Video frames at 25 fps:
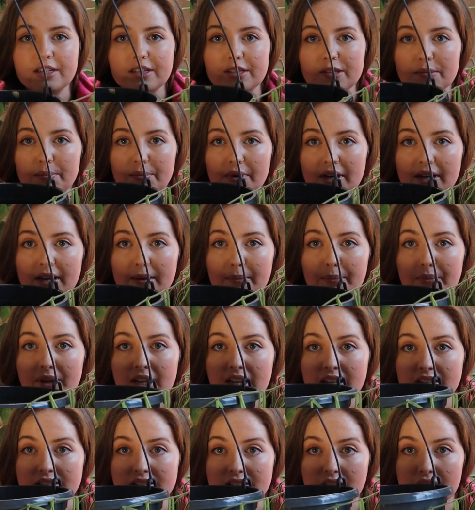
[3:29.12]
It's a pretty
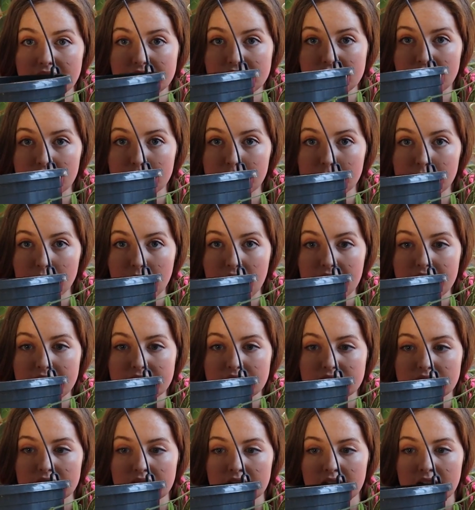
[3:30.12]
big size
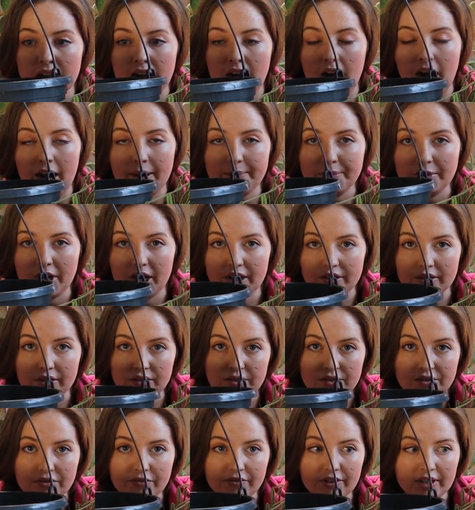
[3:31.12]
upgrade. I'm not
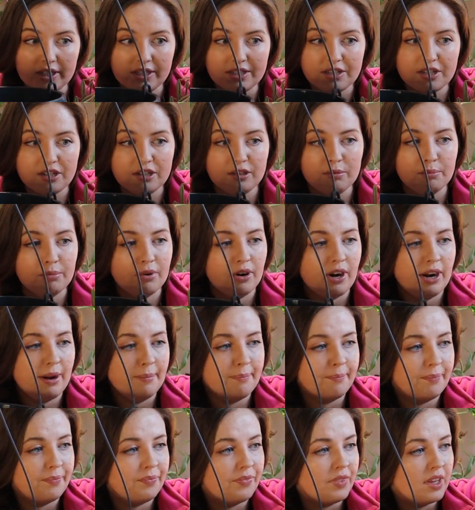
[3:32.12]
going to fill it to the
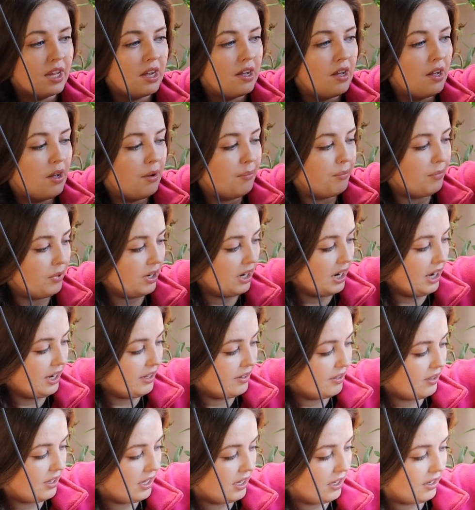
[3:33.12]
brim, but I
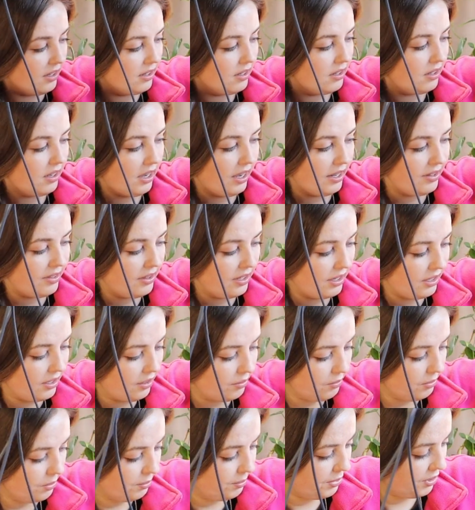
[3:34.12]
think
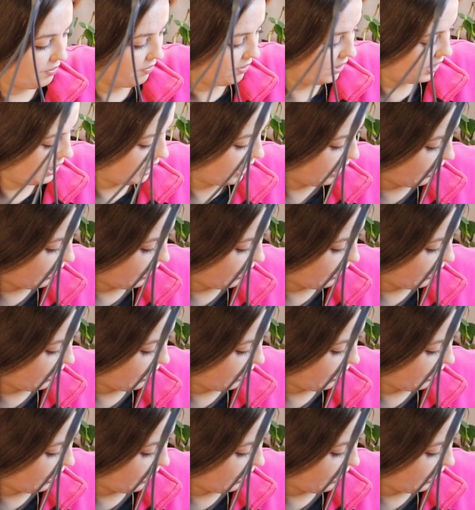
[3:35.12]
it will be really